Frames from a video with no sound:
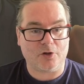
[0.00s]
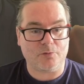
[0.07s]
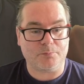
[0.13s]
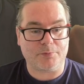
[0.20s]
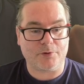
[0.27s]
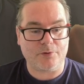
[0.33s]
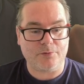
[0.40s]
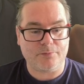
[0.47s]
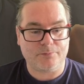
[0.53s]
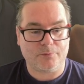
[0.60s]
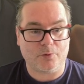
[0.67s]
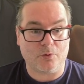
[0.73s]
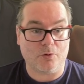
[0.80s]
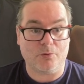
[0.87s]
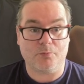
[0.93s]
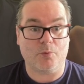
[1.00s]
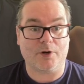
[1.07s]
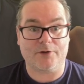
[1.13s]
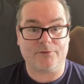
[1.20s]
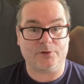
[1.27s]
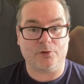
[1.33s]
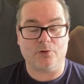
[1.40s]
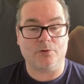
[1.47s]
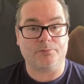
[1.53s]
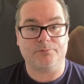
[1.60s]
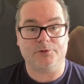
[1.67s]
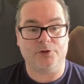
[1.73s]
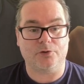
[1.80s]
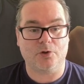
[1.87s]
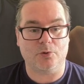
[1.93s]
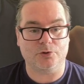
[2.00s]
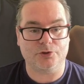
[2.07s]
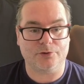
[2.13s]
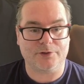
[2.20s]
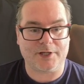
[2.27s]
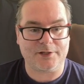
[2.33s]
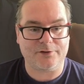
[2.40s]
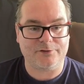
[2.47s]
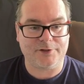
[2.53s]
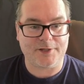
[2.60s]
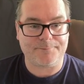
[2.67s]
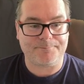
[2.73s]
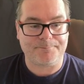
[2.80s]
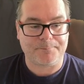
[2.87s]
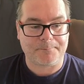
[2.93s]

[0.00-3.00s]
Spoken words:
homebrew or whatever you called your data set.